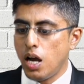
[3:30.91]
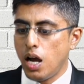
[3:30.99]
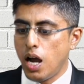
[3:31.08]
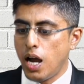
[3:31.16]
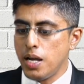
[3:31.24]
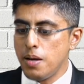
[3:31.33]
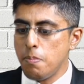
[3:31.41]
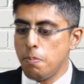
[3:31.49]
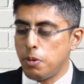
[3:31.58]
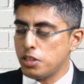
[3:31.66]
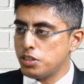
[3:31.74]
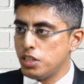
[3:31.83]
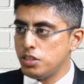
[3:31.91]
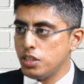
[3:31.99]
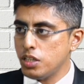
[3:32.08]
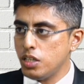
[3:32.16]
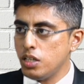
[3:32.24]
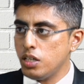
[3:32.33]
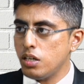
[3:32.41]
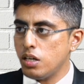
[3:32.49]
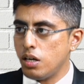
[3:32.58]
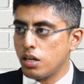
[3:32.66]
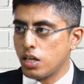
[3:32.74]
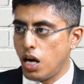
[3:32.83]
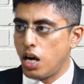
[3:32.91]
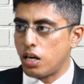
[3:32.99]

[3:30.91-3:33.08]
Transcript: I am purchasing a car.